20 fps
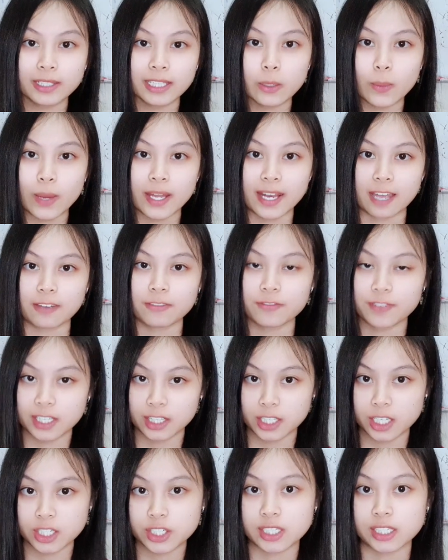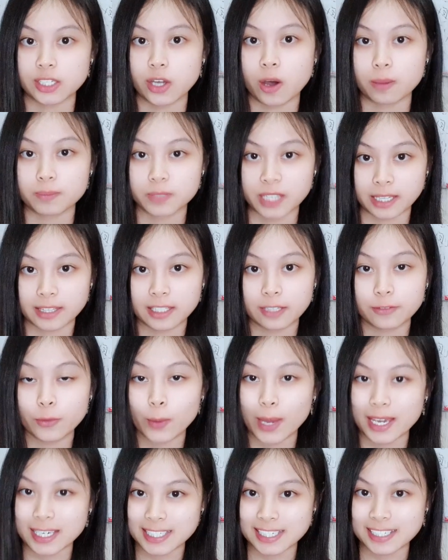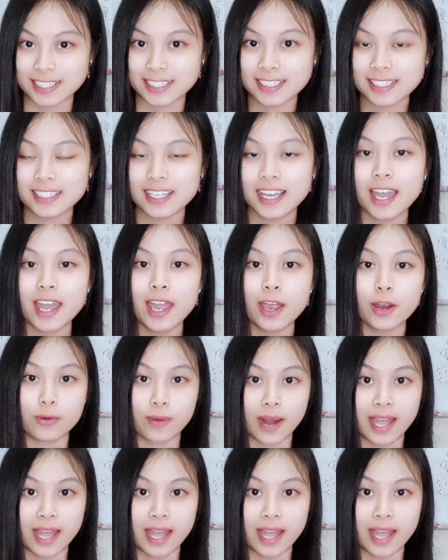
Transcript: only when I finish the objective questions,